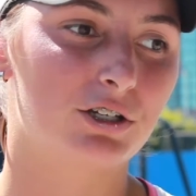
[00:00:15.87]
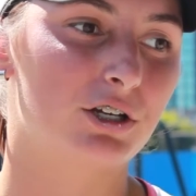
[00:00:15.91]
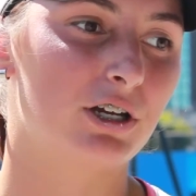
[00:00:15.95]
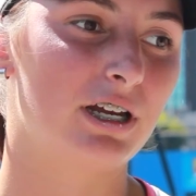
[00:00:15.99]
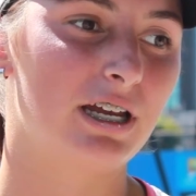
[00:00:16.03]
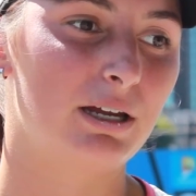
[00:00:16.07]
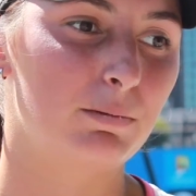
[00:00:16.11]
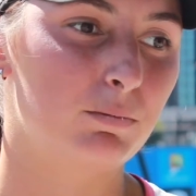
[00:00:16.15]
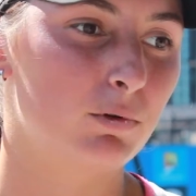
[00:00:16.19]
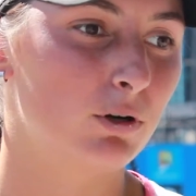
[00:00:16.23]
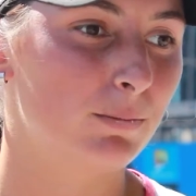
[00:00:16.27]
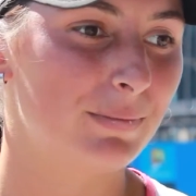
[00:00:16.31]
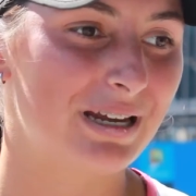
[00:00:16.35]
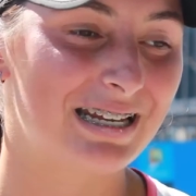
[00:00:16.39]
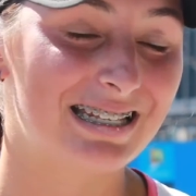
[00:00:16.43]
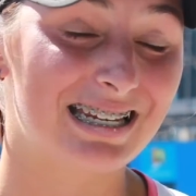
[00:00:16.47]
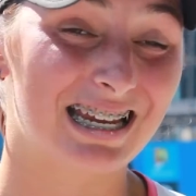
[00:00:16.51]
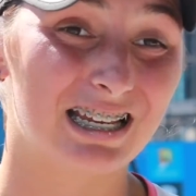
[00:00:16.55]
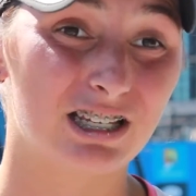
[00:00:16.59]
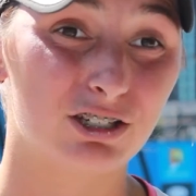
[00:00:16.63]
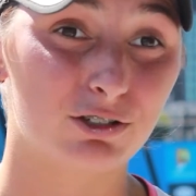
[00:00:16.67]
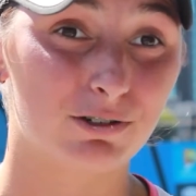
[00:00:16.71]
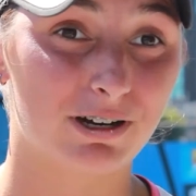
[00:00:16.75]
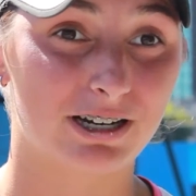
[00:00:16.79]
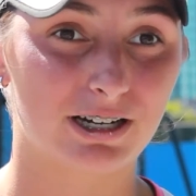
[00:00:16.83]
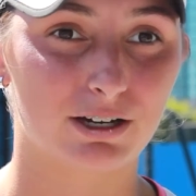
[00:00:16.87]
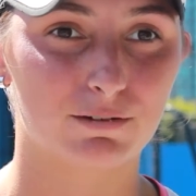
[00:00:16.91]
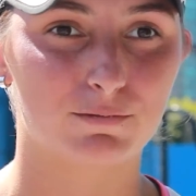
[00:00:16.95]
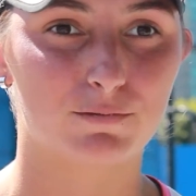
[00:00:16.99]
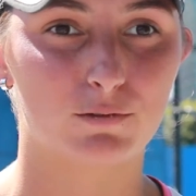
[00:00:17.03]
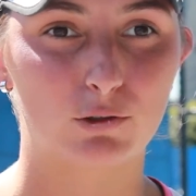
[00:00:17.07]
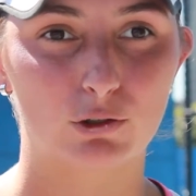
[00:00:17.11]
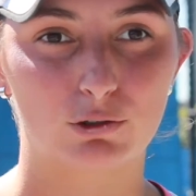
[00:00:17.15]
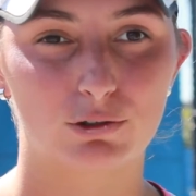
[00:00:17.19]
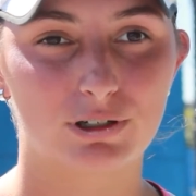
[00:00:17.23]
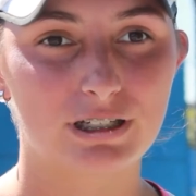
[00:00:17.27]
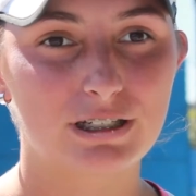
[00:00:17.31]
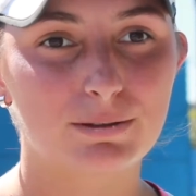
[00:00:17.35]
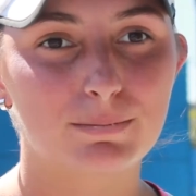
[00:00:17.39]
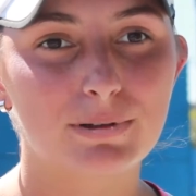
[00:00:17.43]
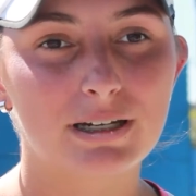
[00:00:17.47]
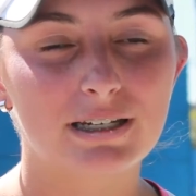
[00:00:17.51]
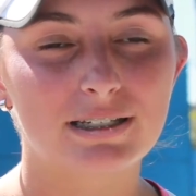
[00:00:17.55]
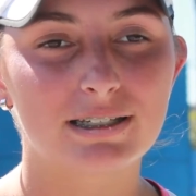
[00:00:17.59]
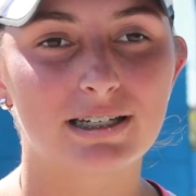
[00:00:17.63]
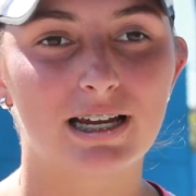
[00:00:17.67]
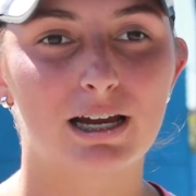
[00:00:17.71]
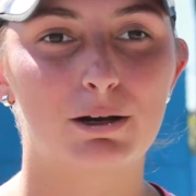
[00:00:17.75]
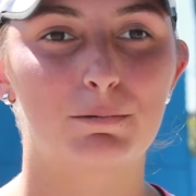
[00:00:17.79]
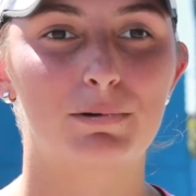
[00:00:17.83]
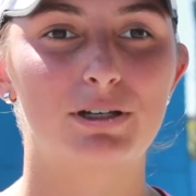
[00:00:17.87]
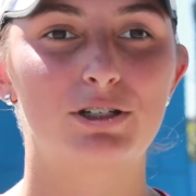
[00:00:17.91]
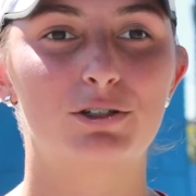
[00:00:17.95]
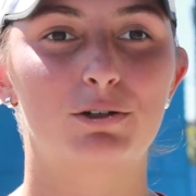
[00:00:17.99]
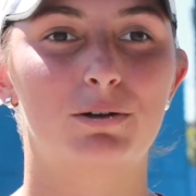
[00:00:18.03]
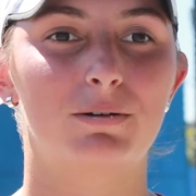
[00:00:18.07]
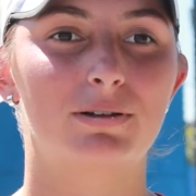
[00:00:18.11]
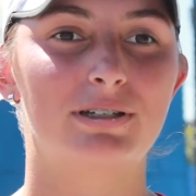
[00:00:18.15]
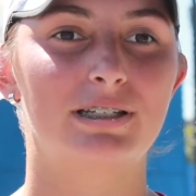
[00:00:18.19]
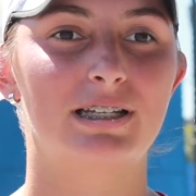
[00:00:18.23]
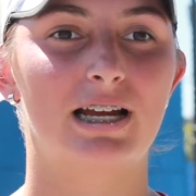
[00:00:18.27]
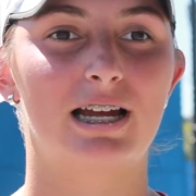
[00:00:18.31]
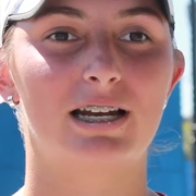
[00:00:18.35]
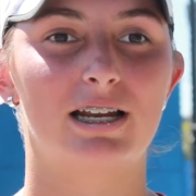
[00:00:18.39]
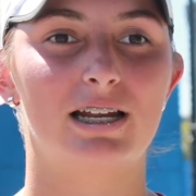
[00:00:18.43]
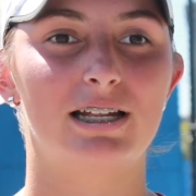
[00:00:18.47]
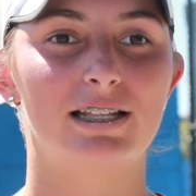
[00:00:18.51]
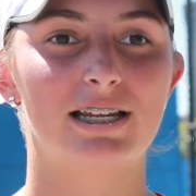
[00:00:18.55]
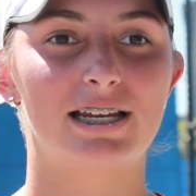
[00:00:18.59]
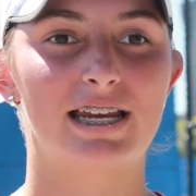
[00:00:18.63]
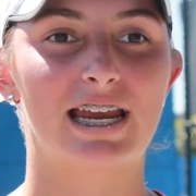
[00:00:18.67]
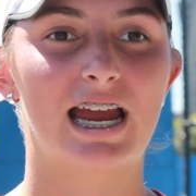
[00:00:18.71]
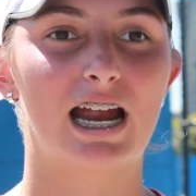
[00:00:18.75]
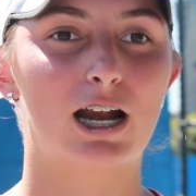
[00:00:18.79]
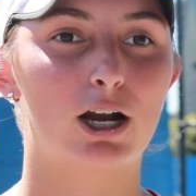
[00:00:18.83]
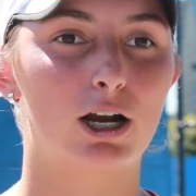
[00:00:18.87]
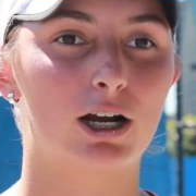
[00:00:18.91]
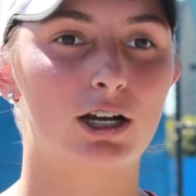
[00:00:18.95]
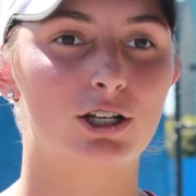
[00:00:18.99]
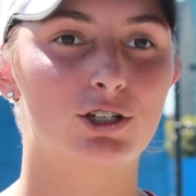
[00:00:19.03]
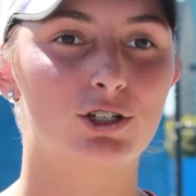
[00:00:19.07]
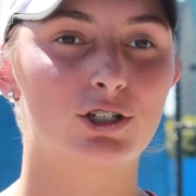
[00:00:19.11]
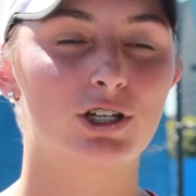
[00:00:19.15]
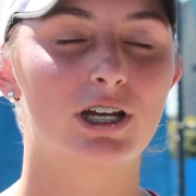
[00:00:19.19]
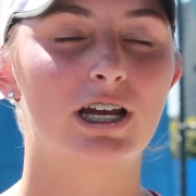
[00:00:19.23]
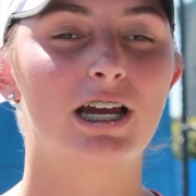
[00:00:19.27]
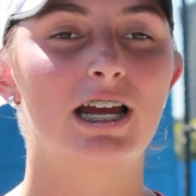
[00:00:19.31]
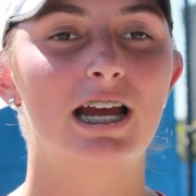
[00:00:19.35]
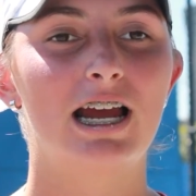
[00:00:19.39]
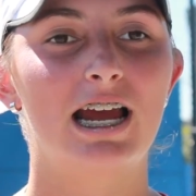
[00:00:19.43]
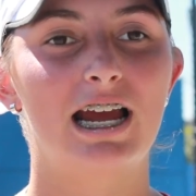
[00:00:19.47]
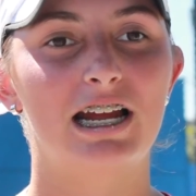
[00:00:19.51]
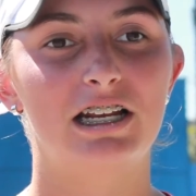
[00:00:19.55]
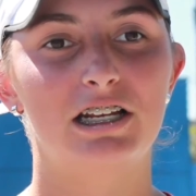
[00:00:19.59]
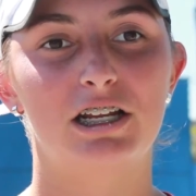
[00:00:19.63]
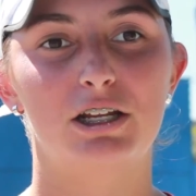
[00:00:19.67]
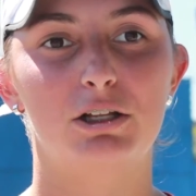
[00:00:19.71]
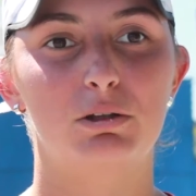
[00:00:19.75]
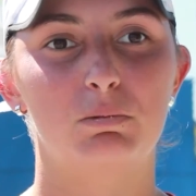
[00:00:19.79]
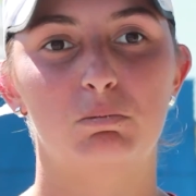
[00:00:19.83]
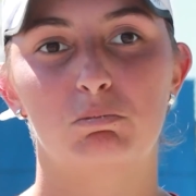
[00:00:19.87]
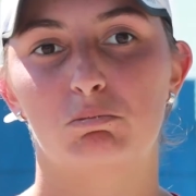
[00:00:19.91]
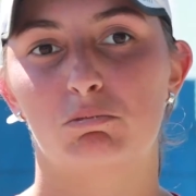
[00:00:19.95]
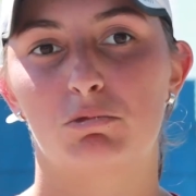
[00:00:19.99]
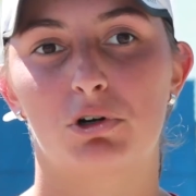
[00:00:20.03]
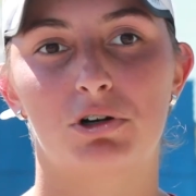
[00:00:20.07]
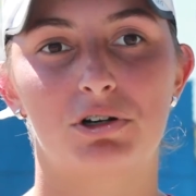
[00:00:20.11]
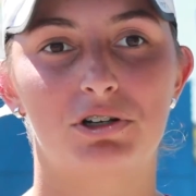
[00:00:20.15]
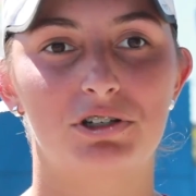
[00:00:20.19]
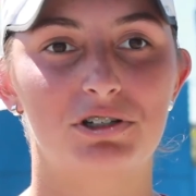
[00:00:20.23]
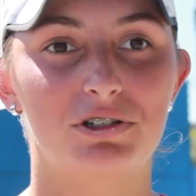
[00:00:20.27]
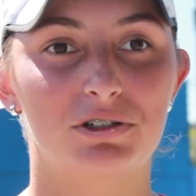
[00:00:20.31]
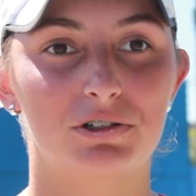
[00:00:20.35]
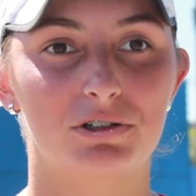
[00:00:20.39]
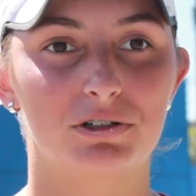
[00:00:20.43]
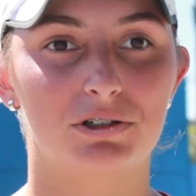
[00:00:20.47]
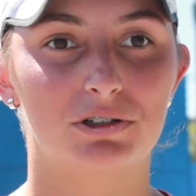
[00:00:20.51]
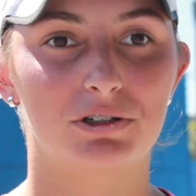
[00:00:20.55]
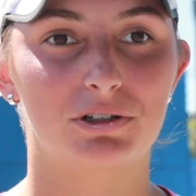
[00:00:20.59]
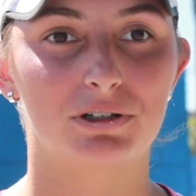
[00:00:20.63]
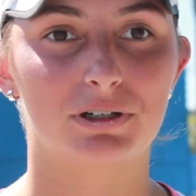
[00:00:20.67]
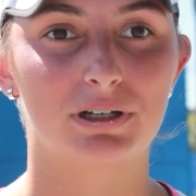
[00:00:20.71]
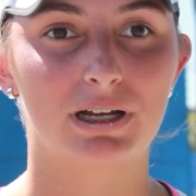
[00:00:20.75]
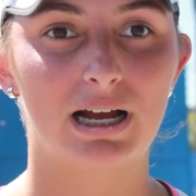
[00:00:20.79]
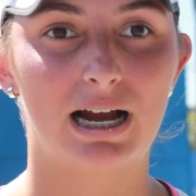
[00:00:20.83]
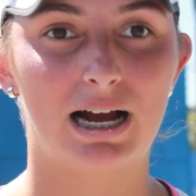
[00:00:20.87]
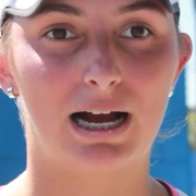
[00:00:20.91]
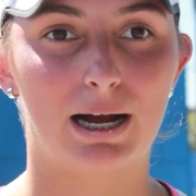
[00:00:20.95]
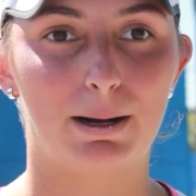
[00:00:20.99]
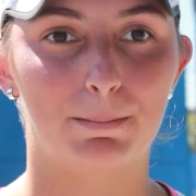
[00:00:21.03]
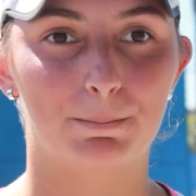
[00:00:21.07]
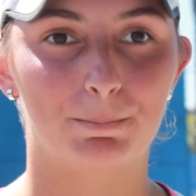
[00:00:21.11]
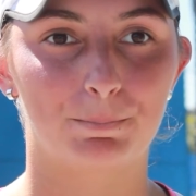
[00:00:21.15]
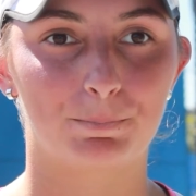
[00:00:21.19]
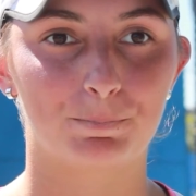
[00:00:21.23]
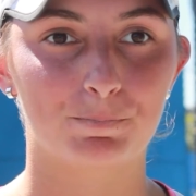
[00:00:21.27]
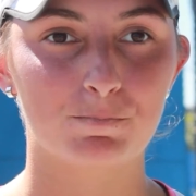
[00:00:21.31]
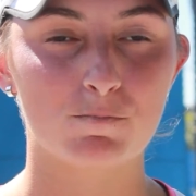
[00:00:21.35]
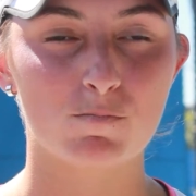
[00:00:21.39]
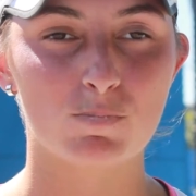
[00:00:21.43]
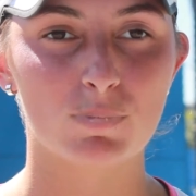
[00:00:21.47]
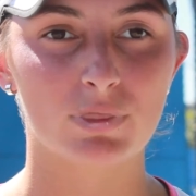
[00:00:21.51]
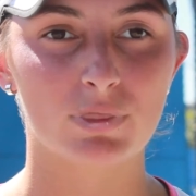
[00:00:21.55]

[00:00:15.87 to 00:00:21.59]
He bought me a tennis racket for Christmas, and we sort of started in the garage, and then went to um,